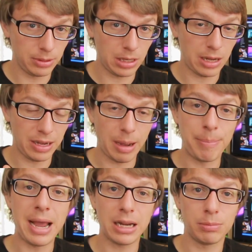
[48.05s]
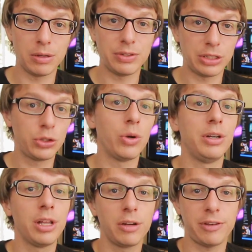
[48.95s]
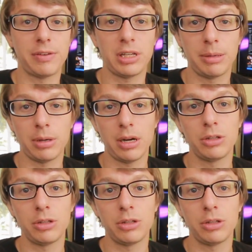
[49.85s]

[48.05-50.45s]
uh, a backup of it to another five terabyte